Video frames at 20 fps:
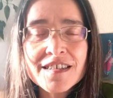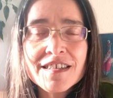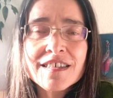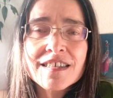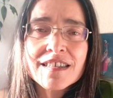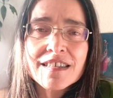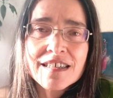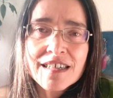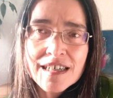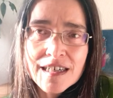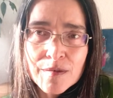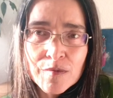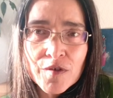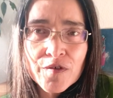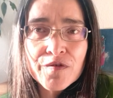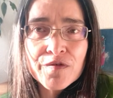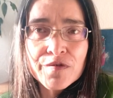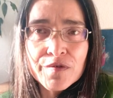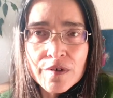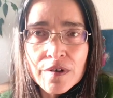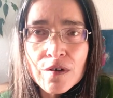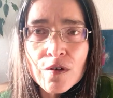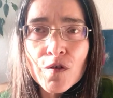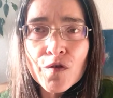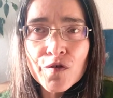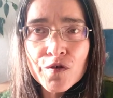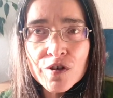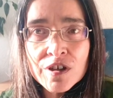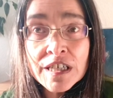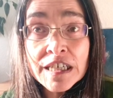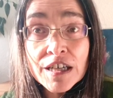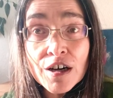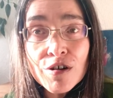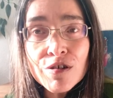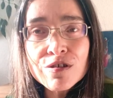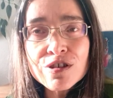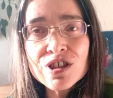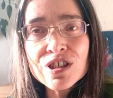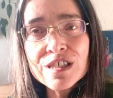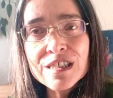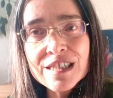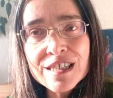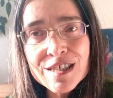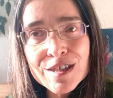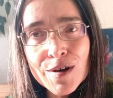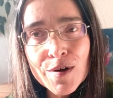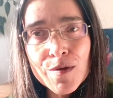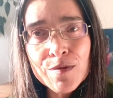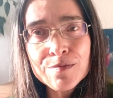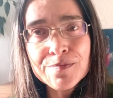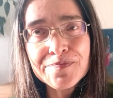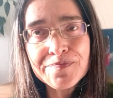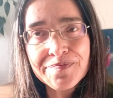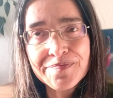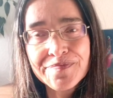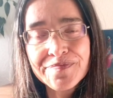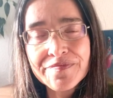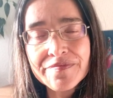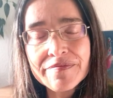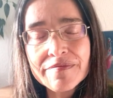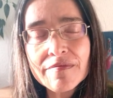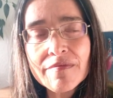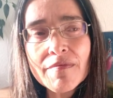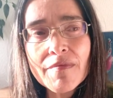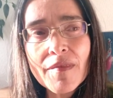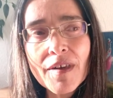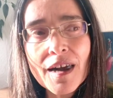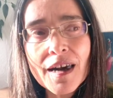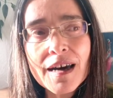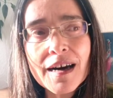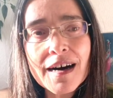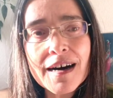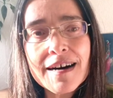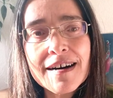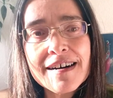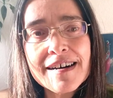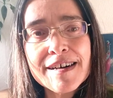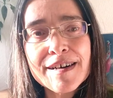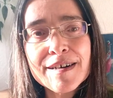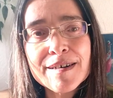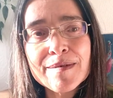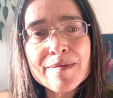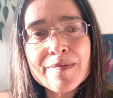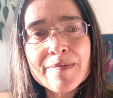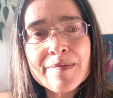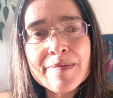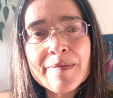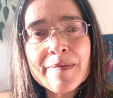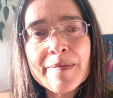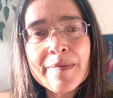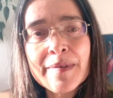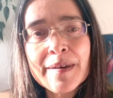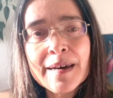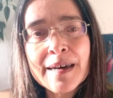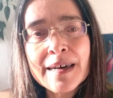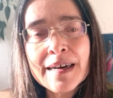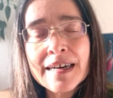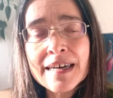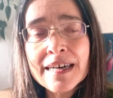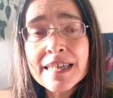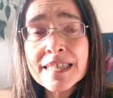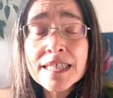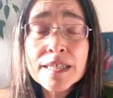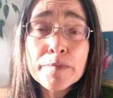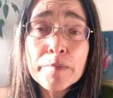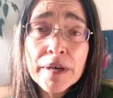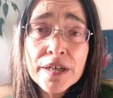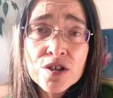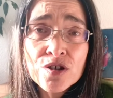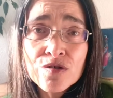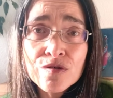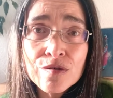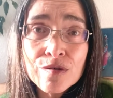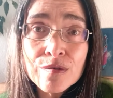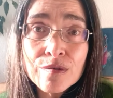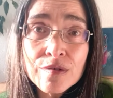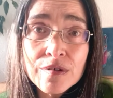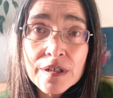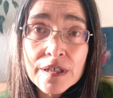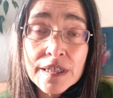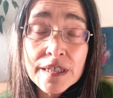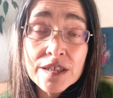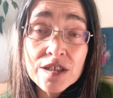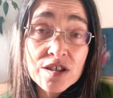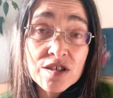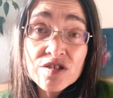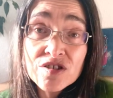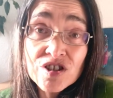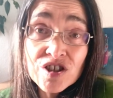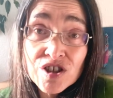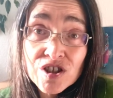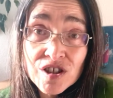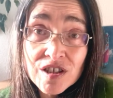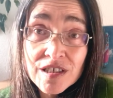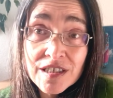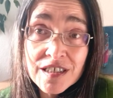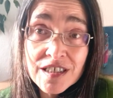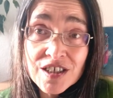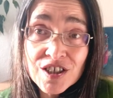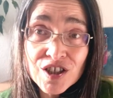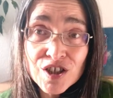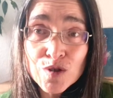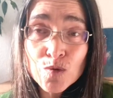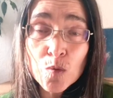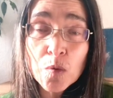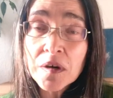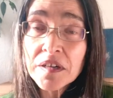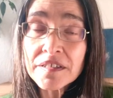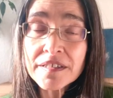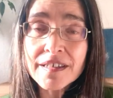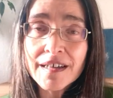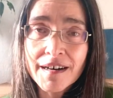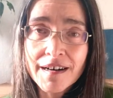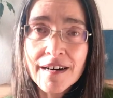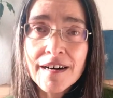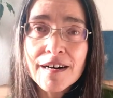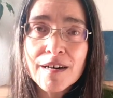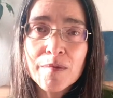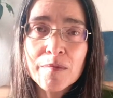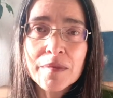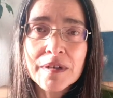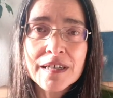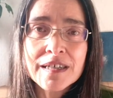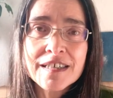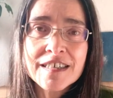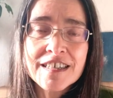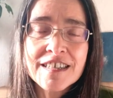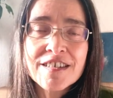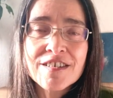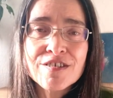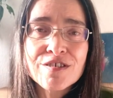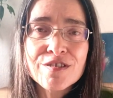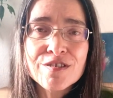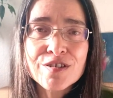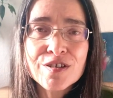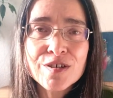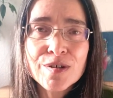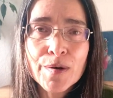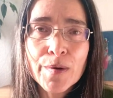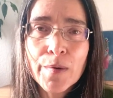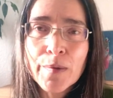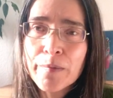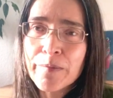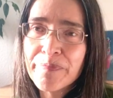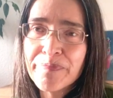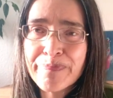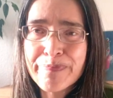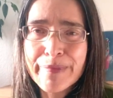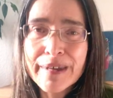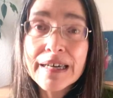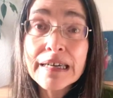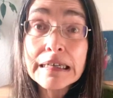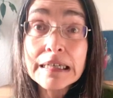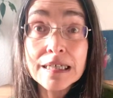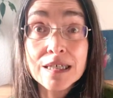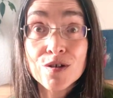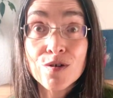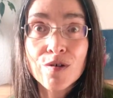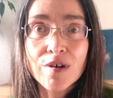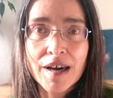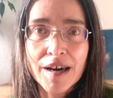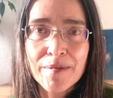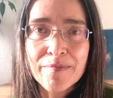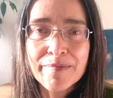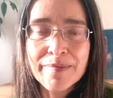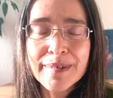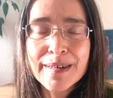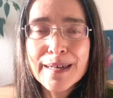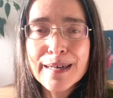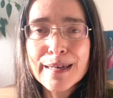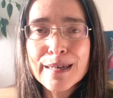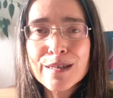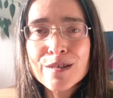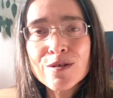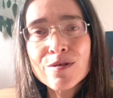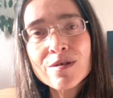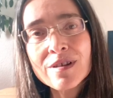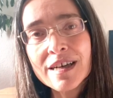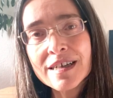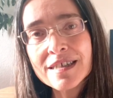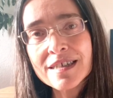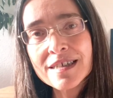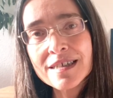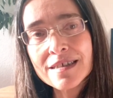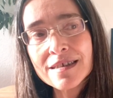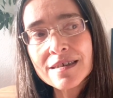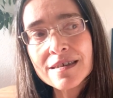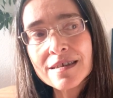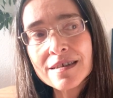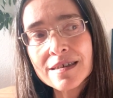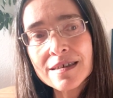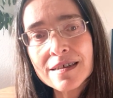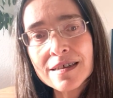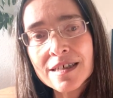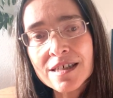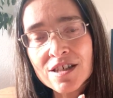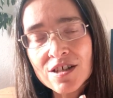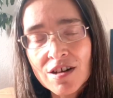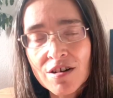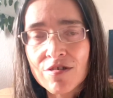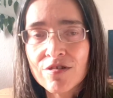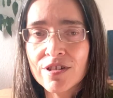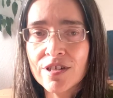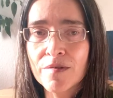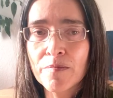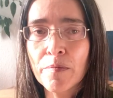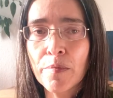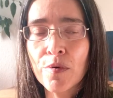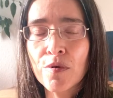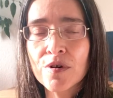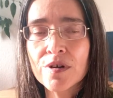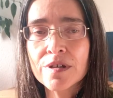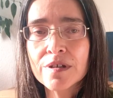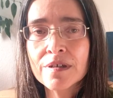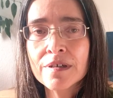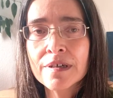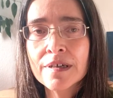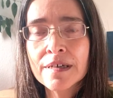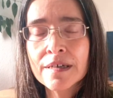is a time of overindulgence. So it's special. It's just one time in the year. So it is okay. So that's the starting point.